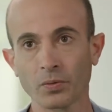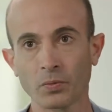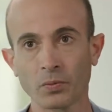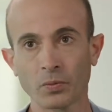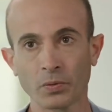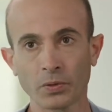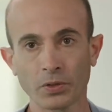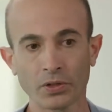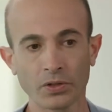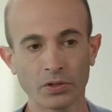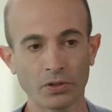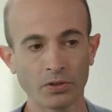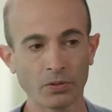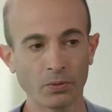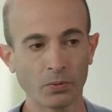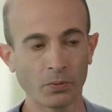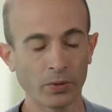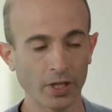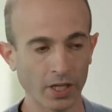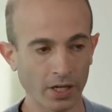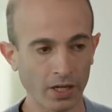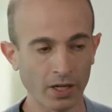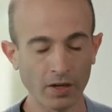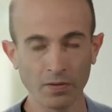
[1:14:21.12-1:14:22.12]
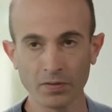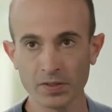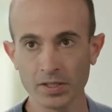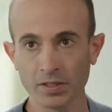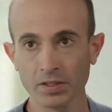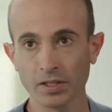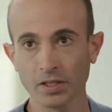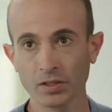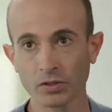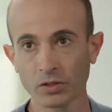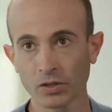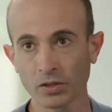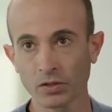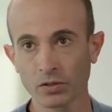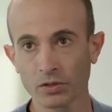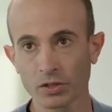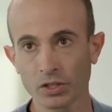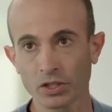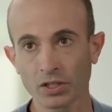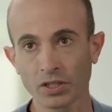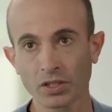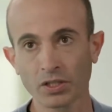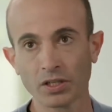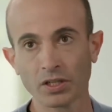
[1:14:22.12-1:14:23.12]
where we have the
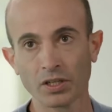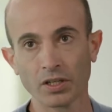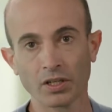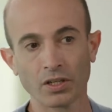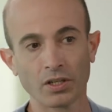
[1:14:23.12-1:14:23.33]
technology